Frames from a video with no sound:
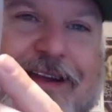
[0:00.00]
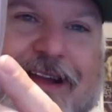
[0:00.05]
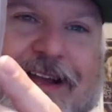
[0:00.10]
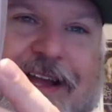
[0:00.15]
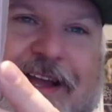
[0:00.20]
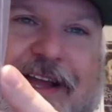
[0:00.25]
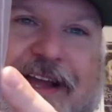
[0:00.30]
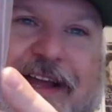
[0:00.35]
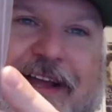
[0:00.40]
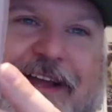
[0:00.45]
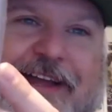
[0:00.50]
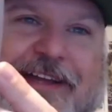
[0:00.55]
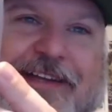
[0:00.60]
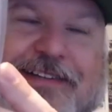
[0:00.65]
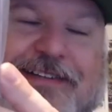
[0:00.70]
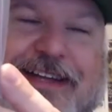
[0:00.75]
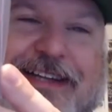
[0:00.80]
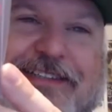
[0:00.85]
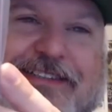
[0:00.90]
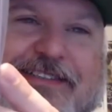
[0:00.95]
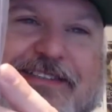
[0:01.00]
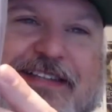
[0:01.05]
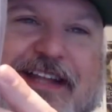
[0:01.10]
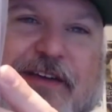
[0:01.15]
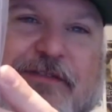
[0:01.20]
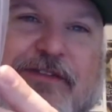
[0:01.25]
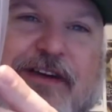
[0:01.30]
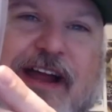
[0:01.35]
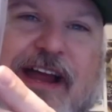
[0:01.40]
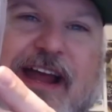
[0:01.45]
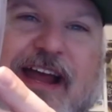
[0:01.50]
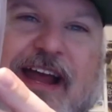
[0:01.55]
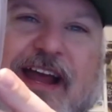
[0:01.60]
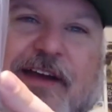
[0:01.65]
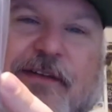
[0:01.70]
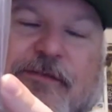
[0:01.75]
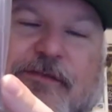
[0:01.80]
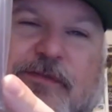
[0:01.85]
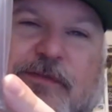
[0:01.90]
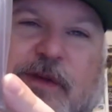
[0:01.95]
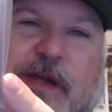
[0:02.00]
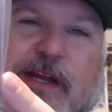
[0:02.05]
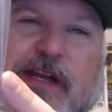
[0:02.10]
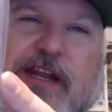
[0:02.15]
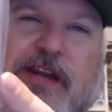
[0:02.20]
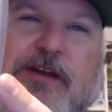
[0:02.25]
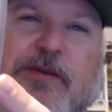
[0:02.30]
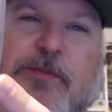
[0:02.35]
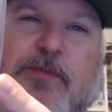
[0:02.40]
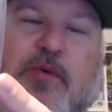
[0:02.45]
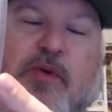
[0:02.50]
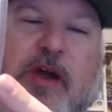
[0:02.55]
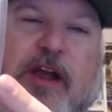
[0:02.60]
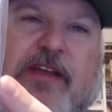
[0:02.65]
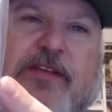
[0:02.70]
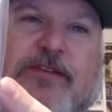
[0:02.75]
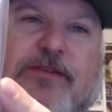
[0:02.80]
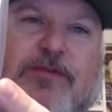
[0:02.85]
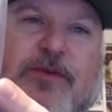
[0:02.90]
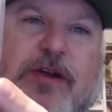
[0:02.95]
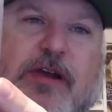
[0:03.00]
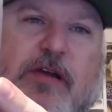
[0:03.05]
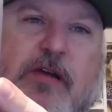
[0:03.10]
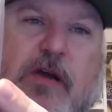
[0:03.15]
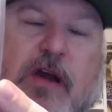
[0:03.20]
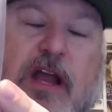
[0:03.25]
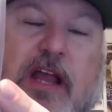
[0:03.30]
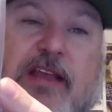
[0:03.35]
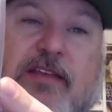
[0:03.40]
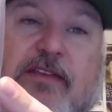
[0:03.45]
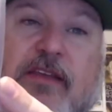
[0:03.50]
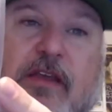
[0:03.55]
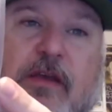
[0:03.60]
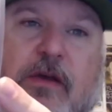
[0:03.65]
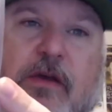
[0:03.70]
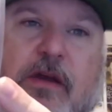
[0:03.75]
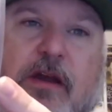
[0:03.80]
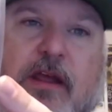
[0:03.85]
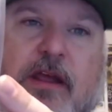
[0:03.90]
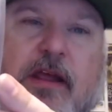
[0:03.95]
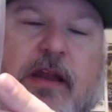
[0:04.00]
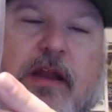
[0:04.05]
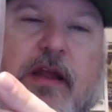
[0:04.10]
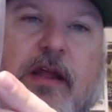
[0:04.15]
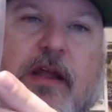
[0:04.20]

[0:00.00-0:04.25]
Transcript: I just never have. And then the price went crazy on it.